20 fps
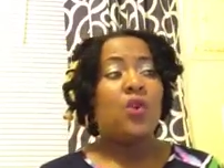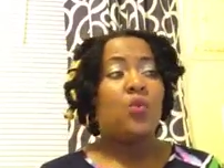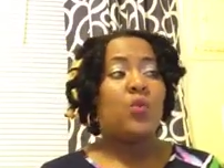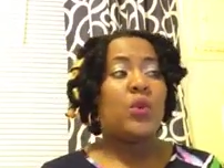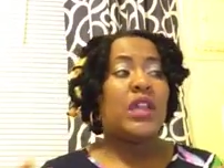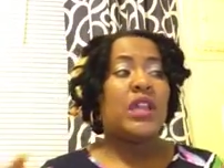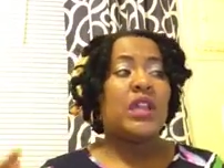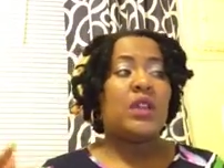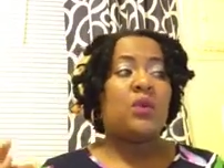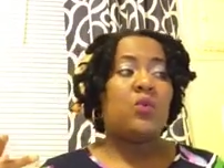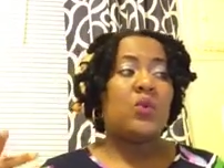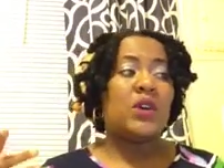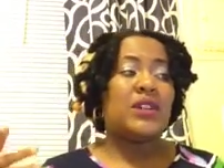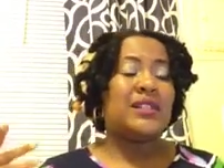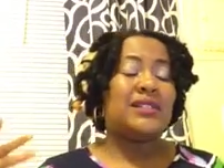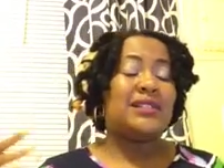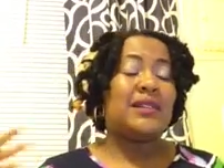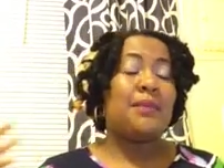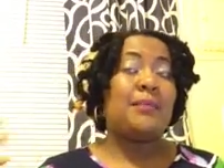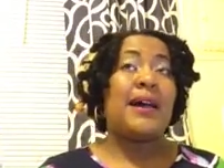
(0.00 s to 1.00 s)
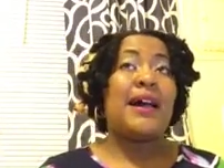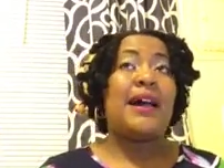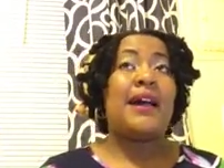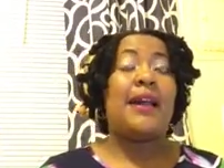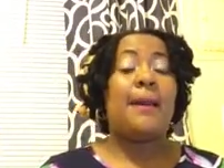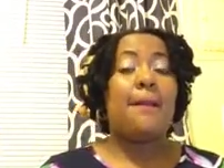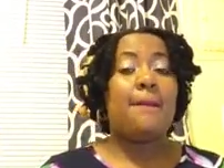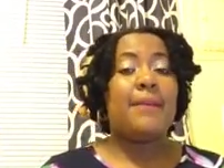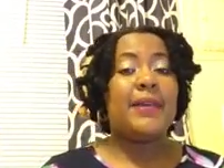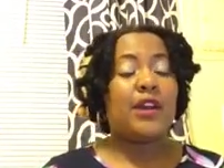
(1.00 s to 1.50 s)
We want to
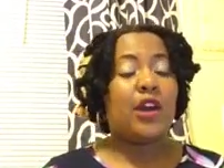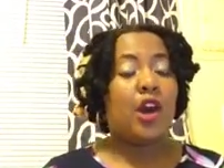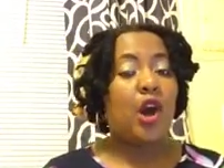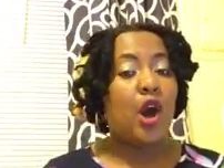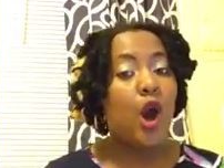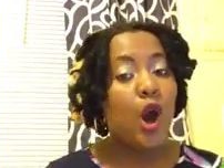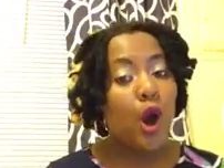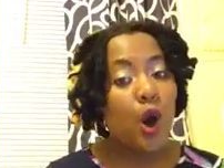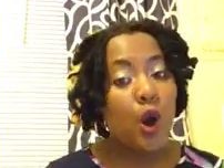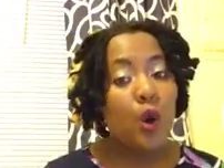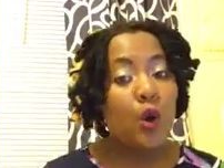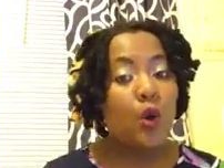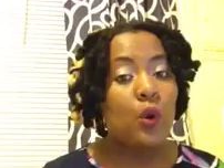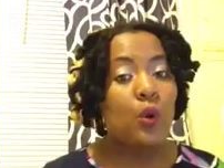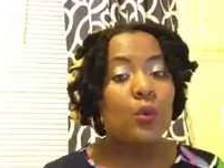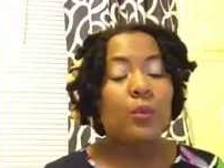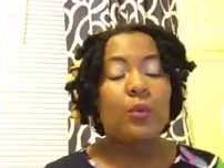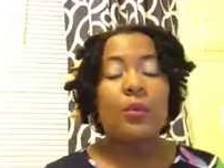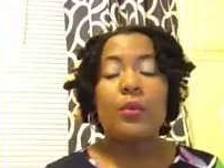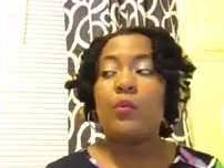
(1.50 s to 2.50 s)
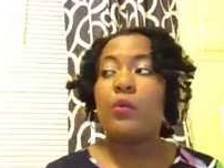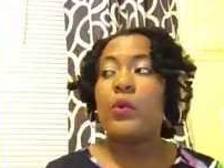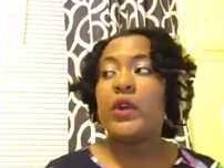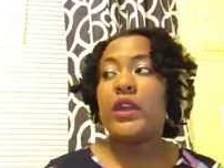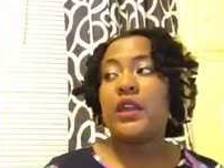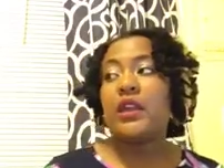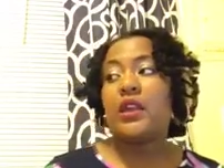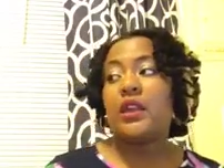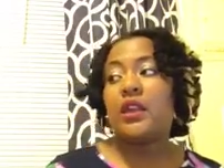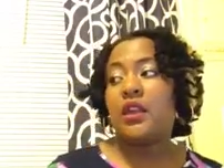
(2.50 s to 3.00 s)
buy a bigger home.
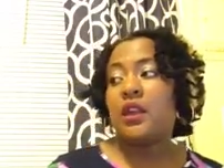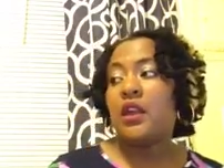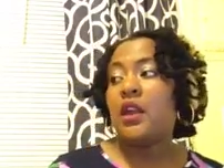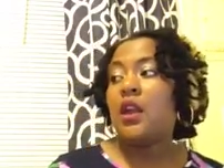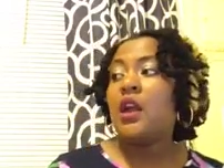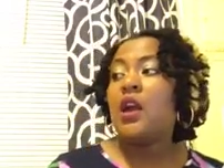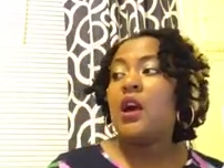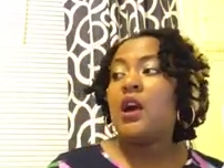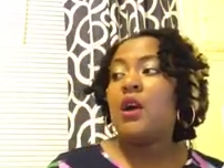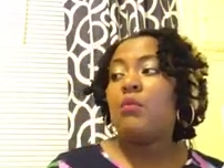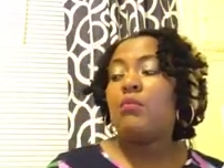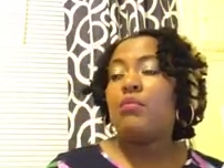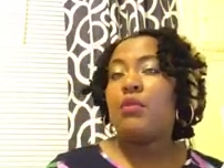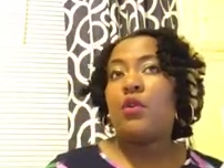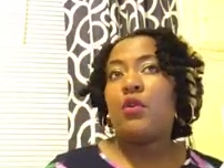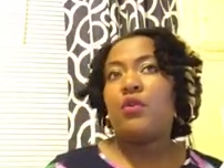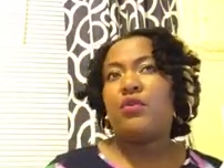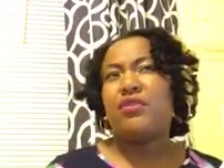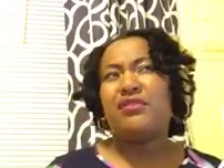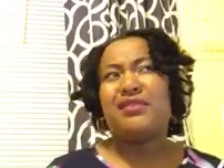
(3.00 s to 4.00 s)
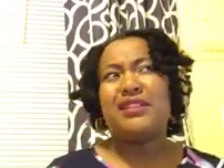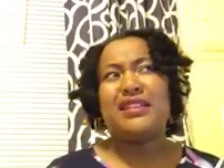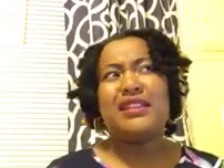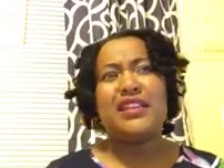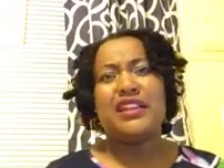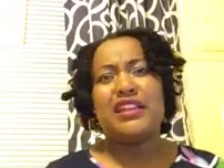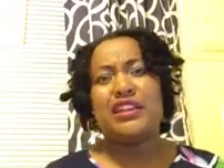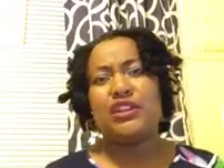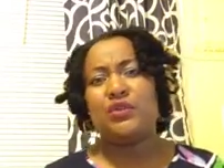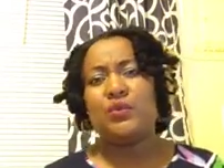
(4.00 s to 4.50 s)
We both
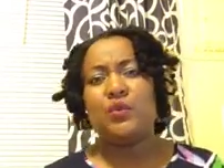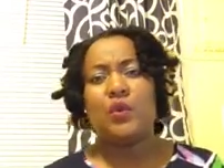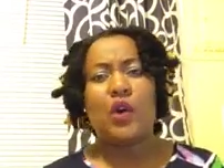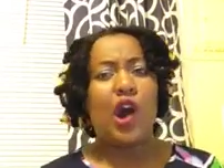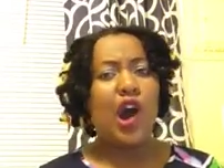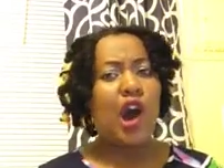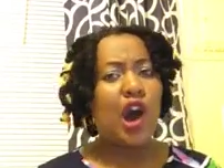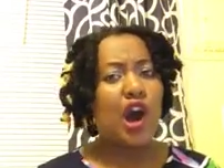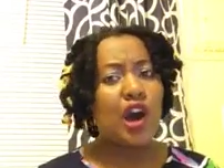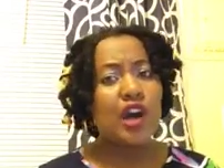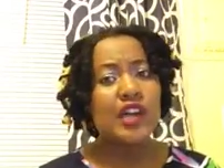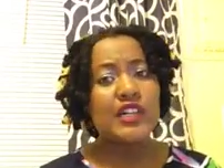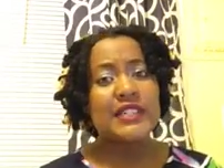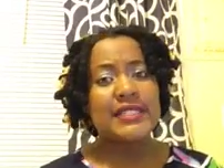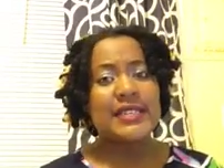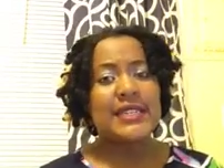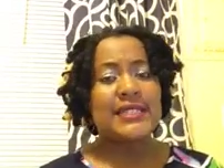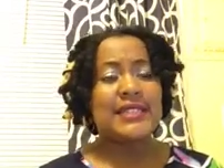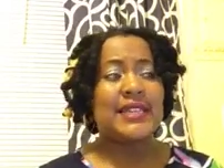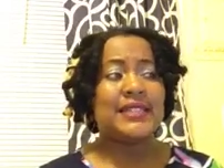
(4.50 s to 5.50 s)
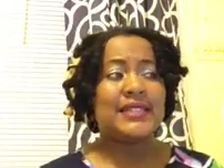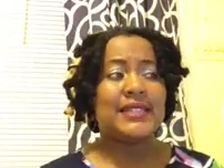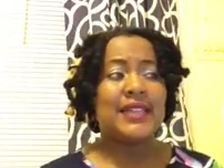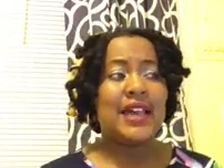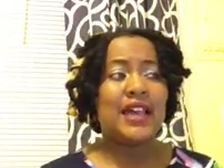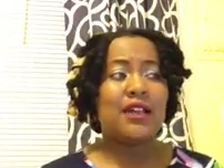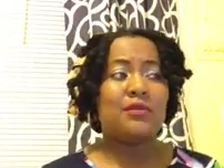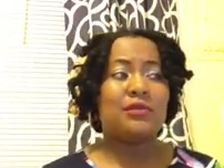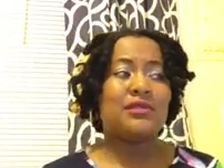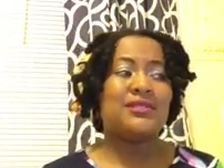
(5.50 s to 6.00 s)
needed new cars at that
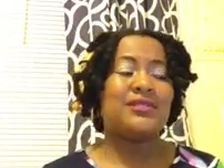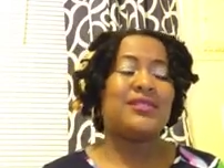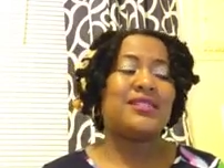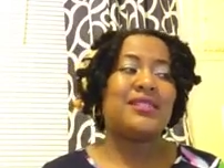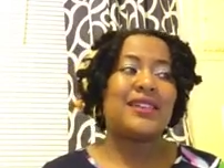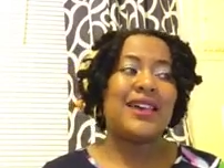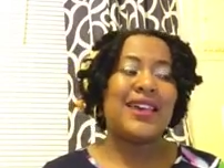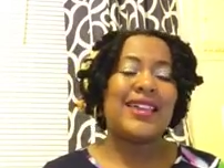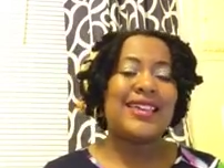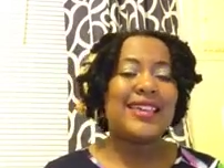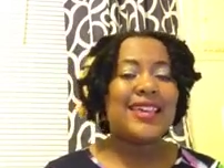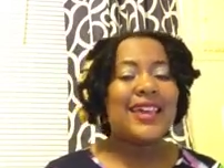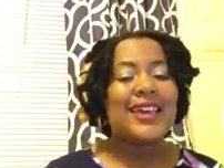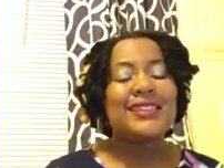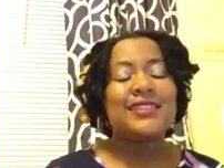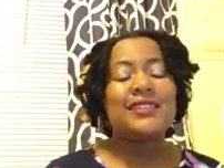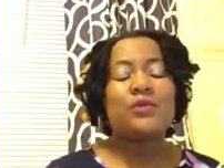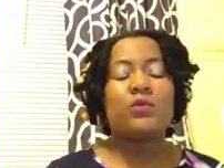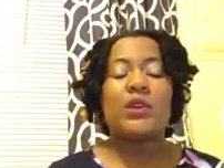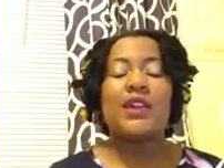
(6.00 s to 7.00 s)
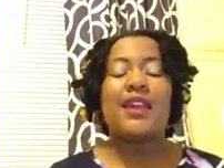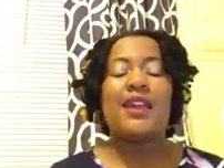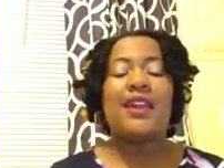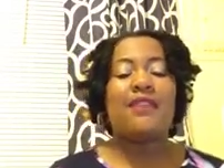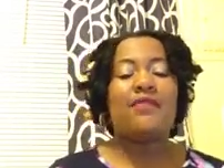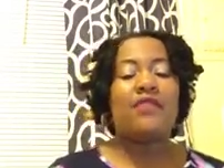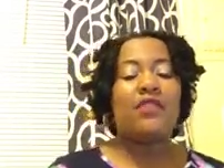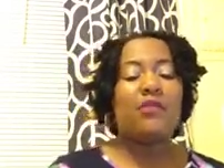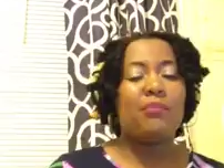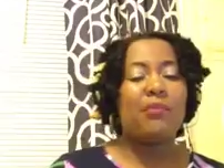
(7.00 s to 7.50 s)
time, so it's like, yes, we
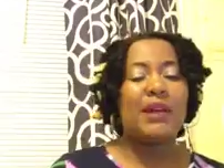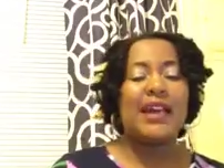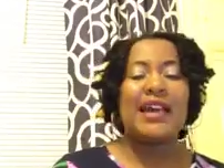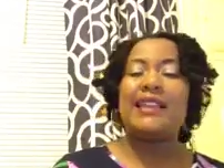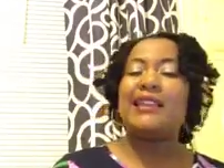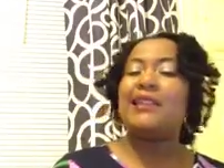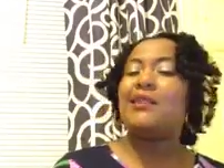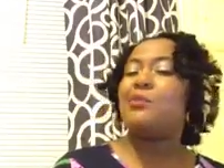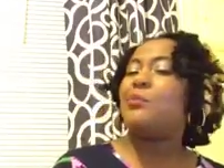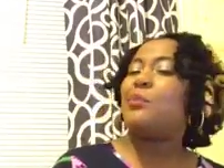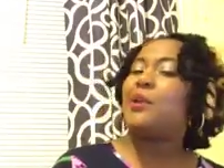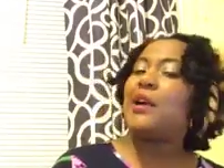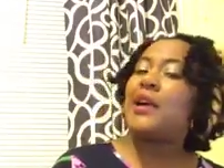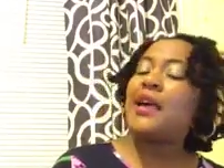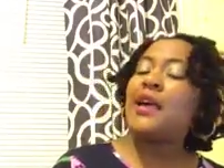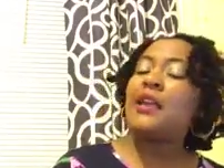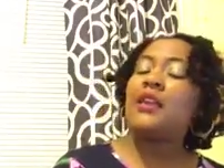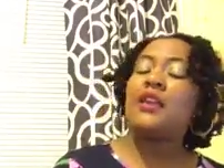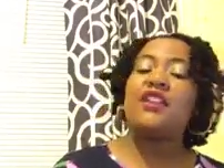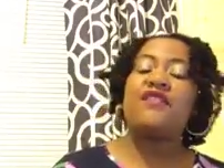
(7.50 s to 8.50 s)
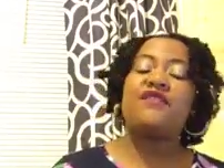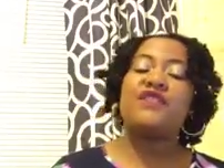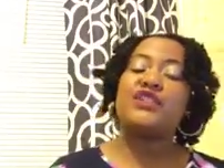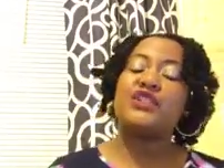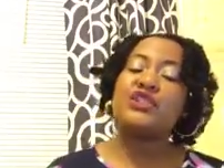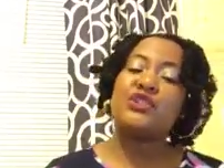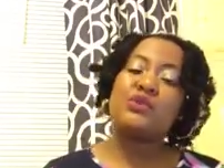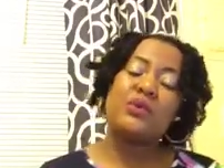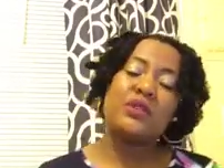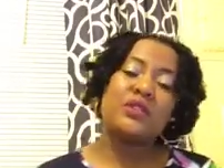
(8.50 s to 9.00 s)
had the money, but if
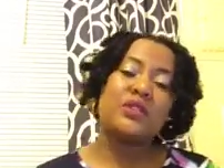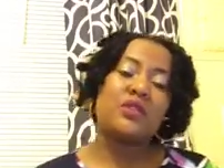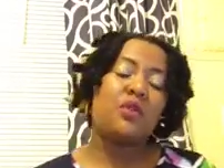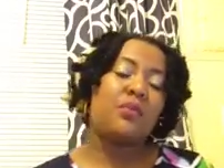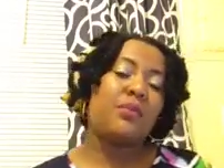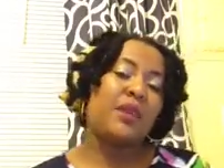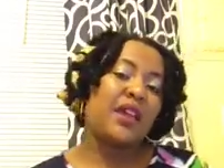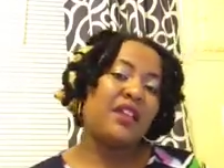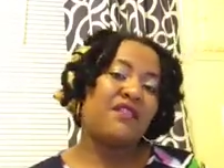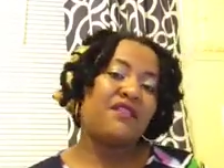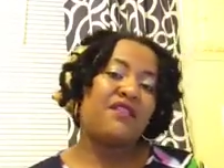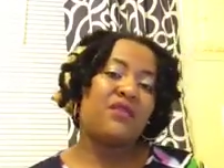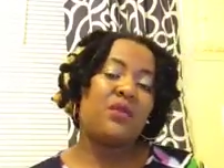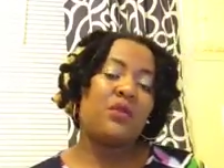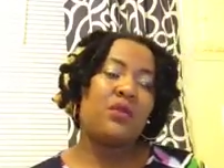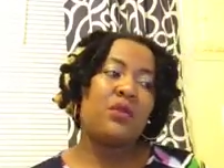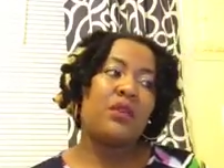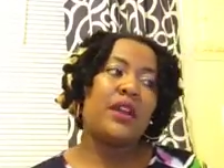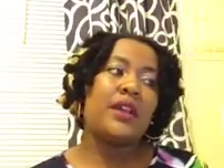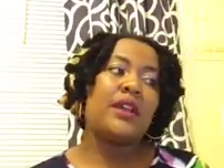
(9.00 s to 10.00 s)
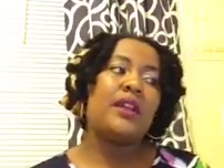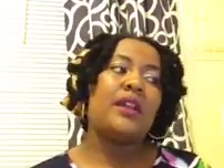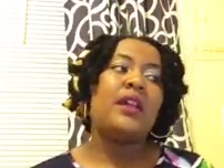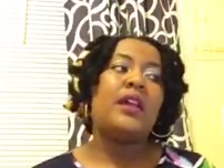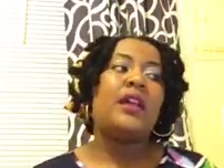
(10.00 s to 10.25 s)
insurance go pay for it,